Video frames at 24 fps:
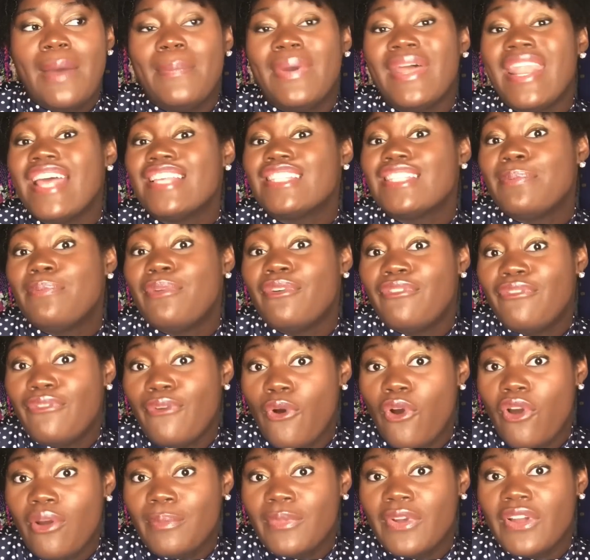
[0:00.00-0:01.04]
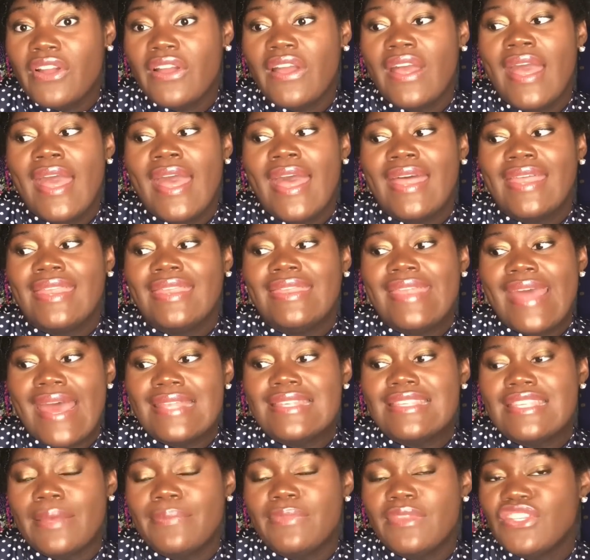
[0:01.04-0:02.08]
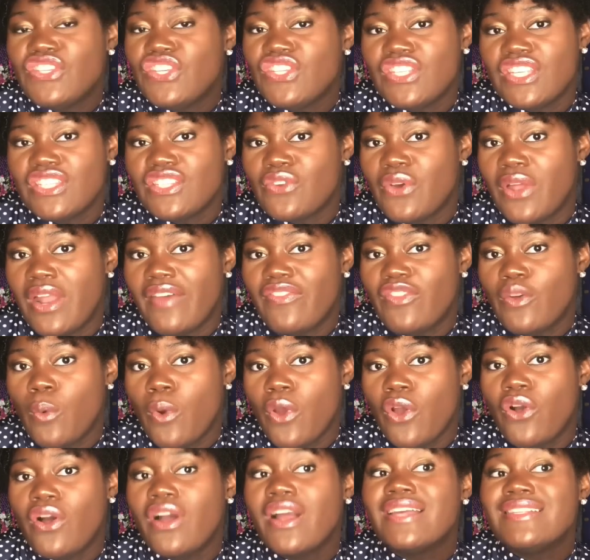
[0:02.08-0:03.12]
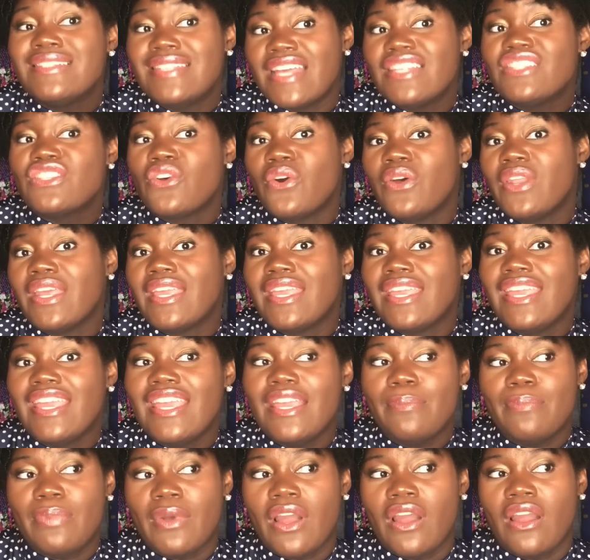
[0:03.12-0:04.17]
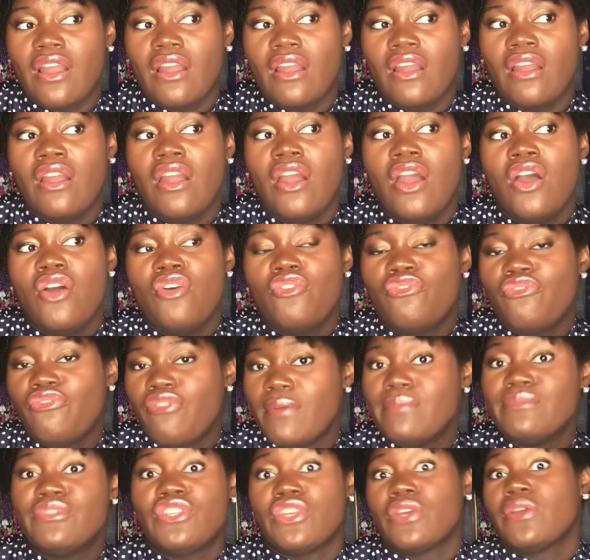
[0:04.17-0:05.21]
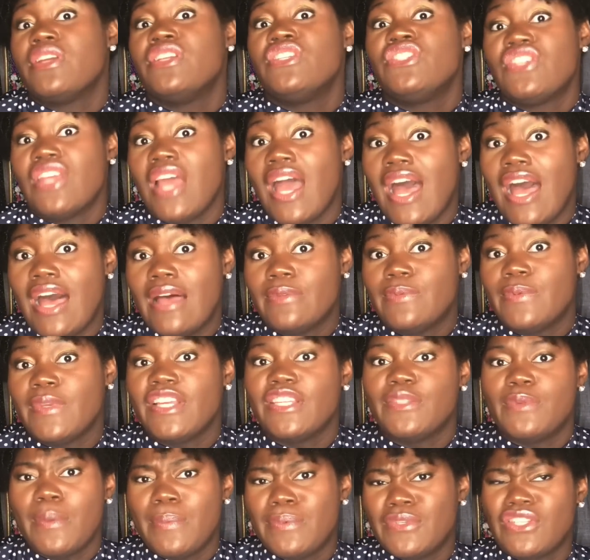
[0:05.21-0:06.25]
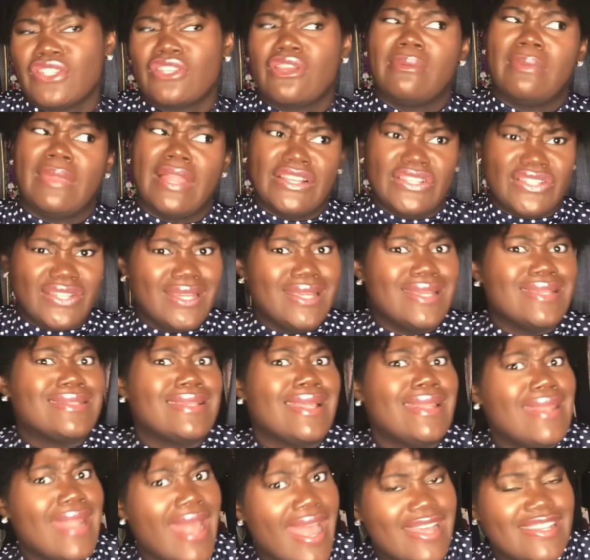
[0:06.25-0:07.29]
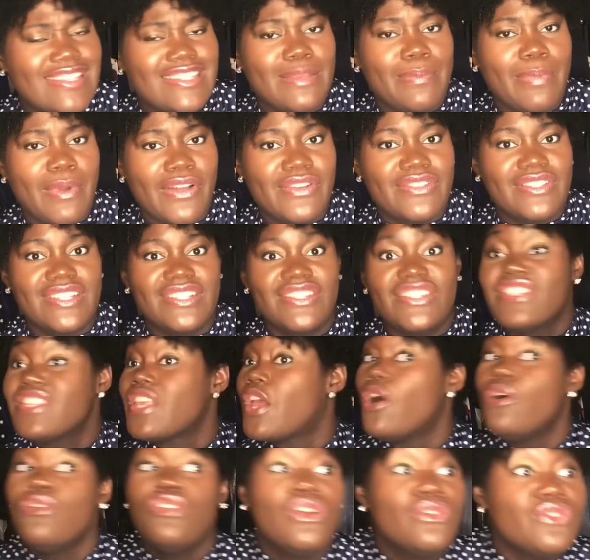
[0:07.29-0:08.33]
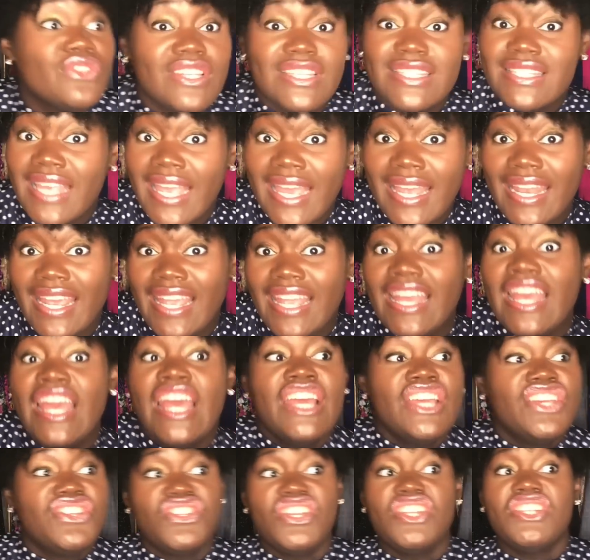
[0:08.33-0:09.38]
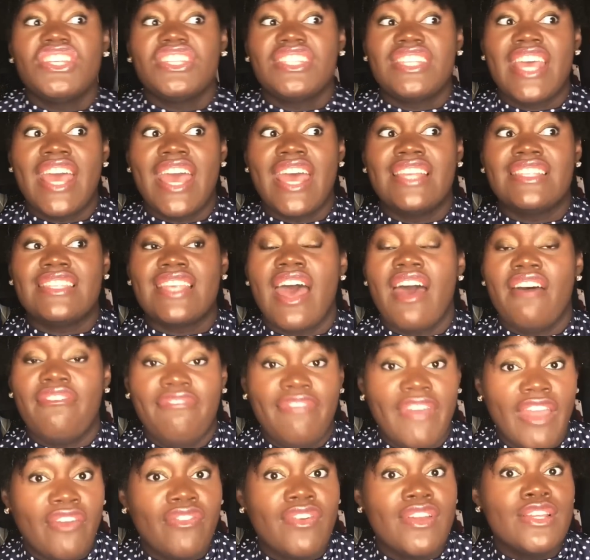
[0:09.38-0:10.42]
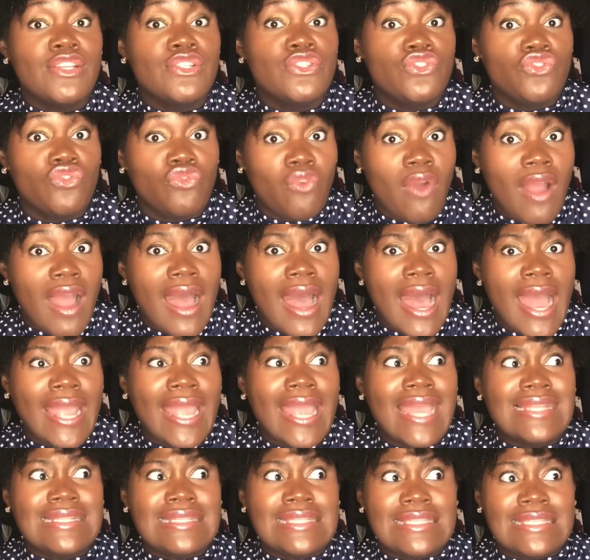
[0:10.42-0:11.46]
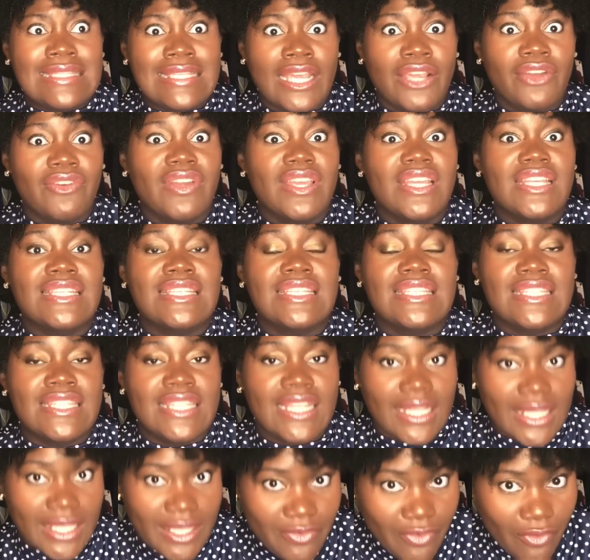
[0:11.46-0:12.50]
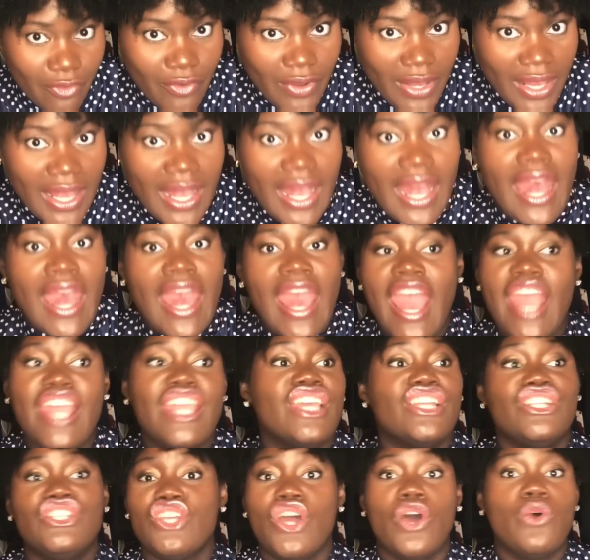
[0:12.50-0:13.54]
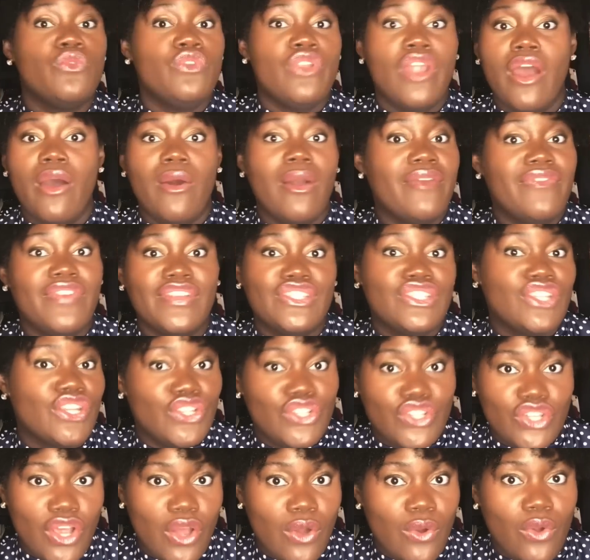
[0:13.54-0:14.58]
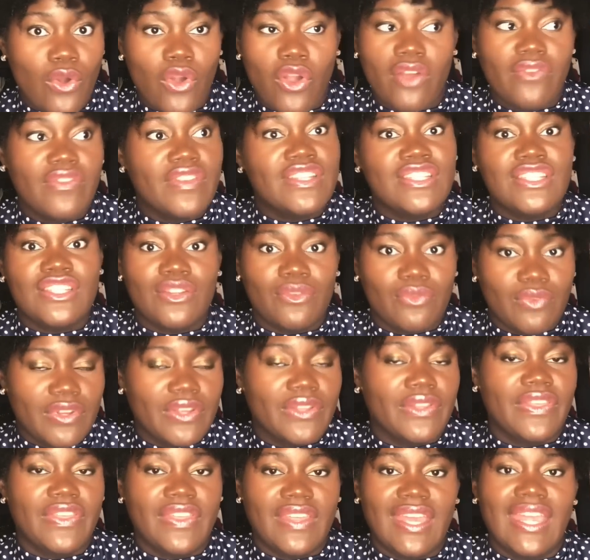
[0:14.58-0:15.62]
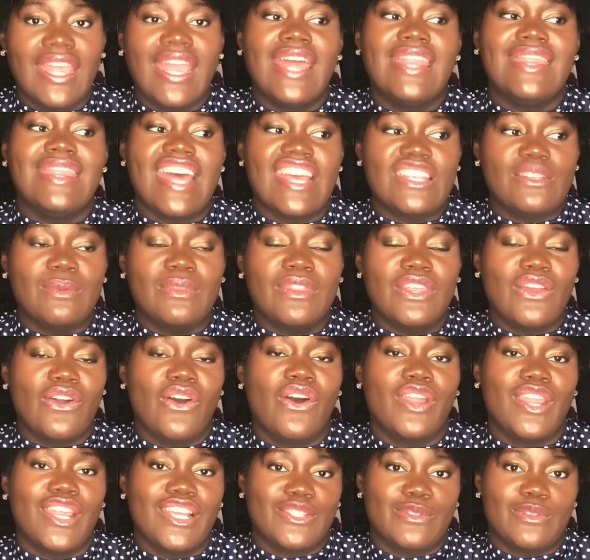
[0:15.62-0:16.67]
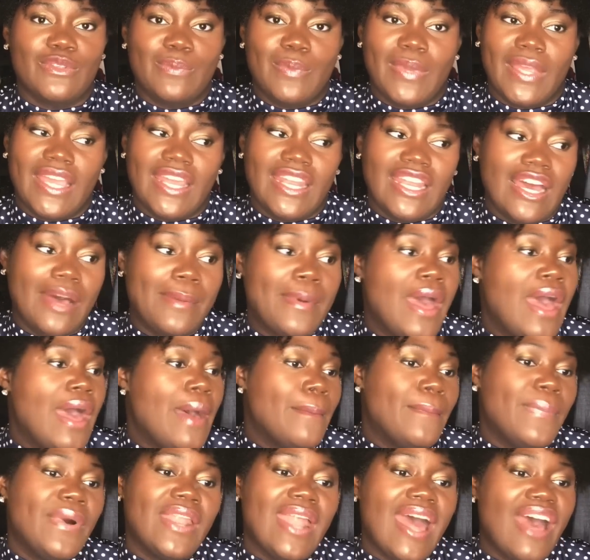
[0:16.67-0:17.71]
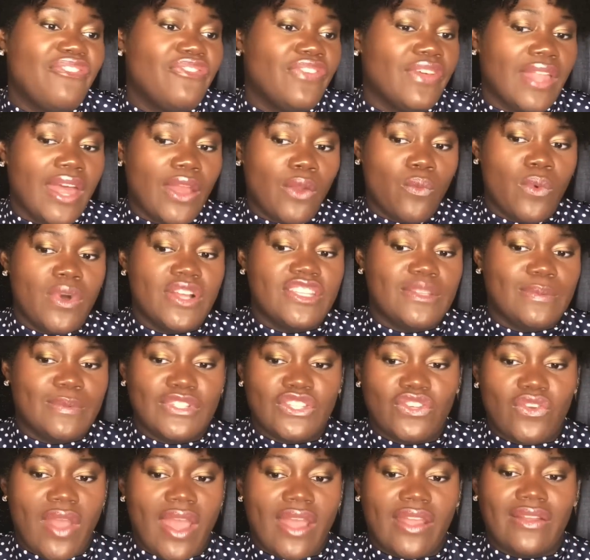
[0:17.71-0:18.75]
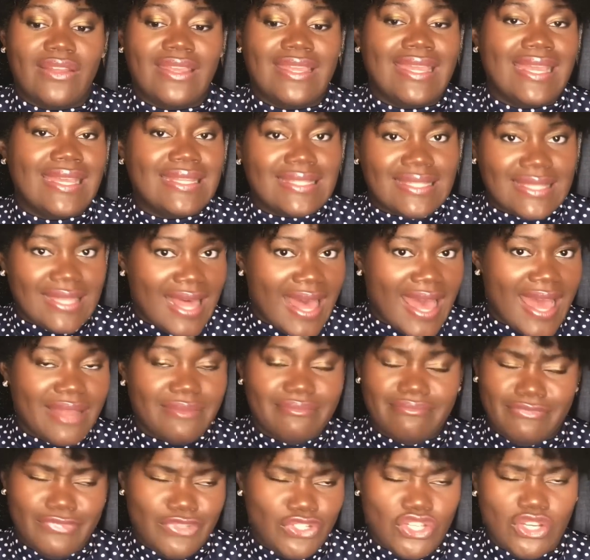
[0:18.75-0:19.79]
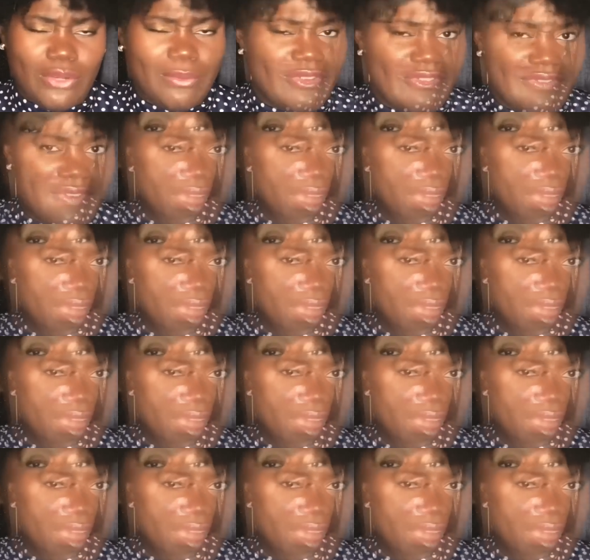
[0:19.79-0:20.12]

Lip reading: a performer, that's something she's just going to have to work on because that's going to keep her from certain jobs because people are just going to be like, she is a nasty person. She's like, oh no, she's kidding. She just has a very dry and serious delivery. And you don't know if it's a joke or if it's the real thing. And that's what the audience was picking up. But I feel like once Miss Cracker gets that, she'll be